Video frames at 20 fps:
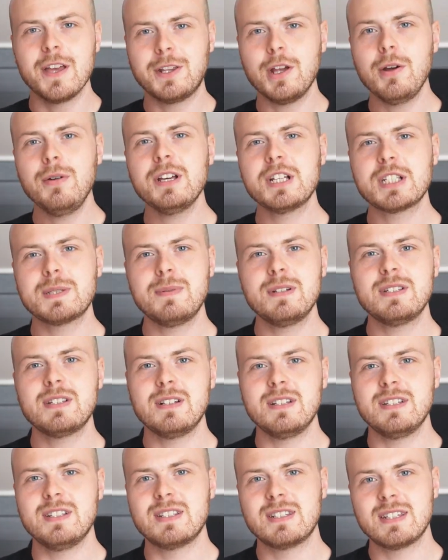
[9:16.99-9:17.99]
They don't
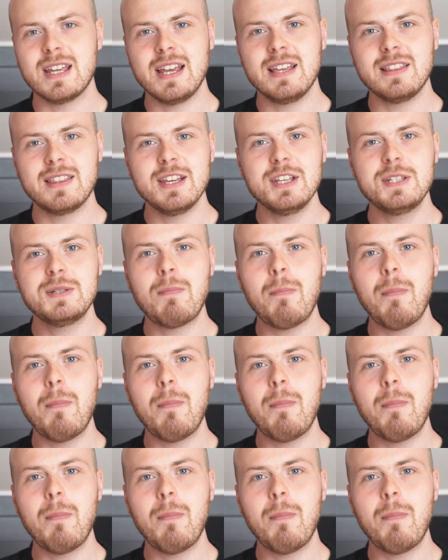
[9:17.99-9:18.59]
explicitly state this,